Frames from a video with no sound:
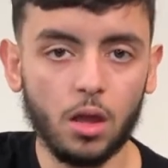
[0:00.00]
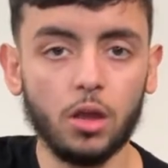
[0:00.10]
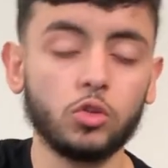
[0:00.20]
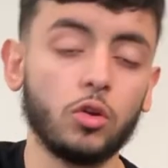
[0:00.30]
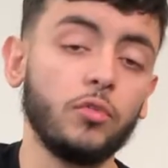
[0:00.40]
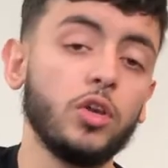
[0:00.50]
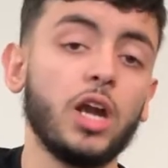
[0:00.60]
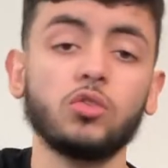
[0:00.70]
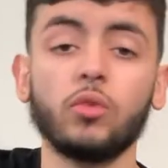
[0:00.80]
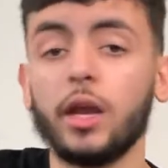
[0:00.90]
So if you
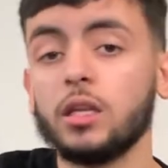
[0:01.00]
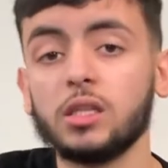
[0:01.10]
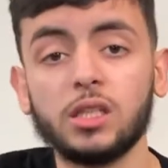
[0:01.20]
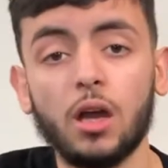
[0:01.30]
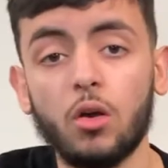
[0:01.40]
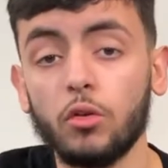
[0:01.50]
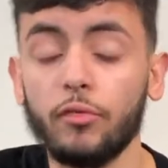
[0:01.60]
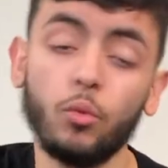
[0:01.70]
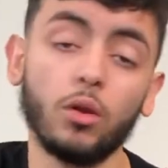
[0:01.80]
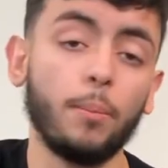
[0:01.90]
guys are writing this down, or if
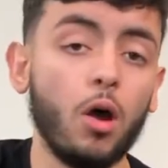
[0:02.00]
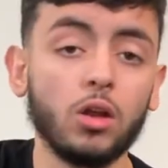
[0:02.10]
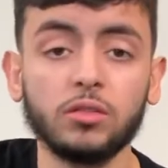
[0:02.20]
you want to pause